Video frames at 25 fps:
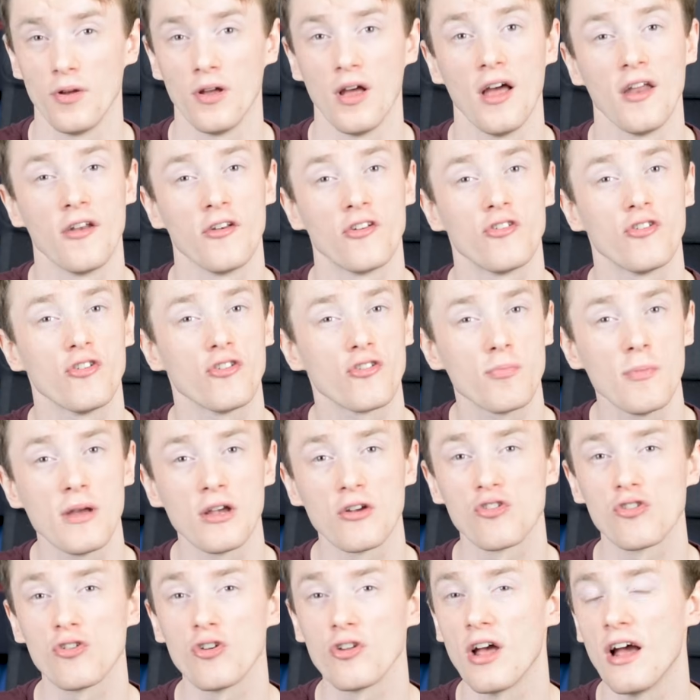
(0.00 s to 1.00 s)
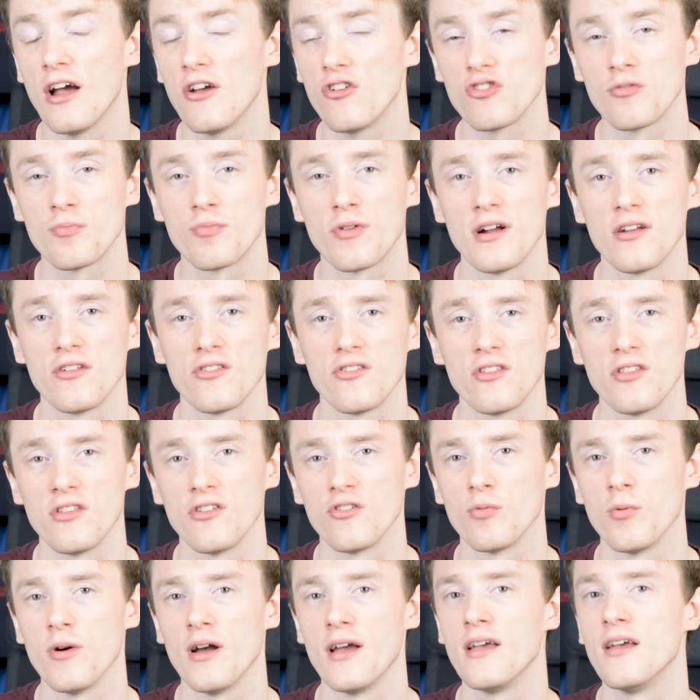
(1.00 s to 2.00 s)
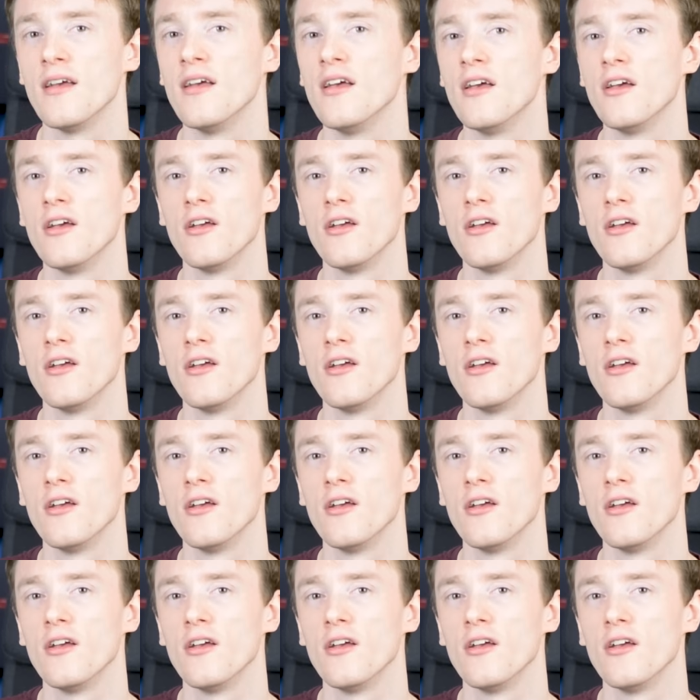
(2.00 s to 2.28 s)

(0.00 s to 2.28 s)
And just make sure that as you're practicing this way,